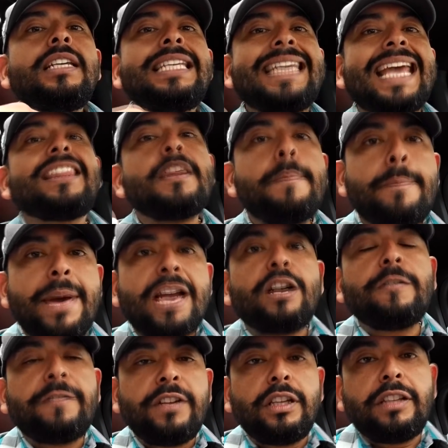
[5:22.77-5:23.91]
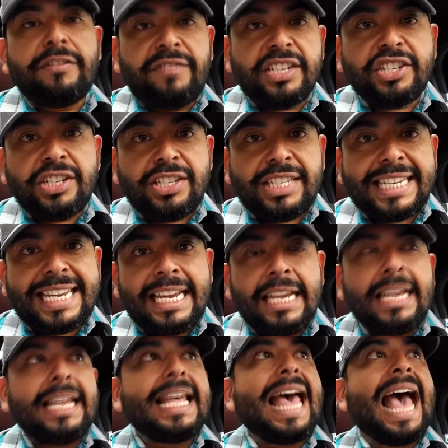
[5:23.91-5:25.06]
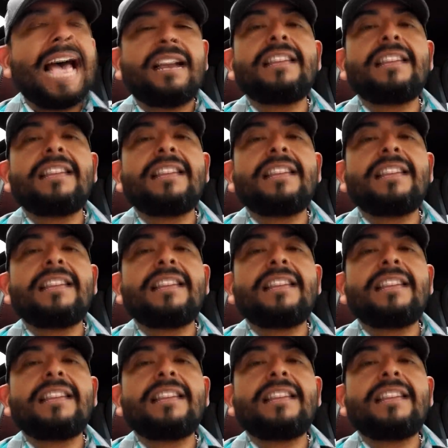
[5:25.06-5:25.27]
get the better fuel efficiency out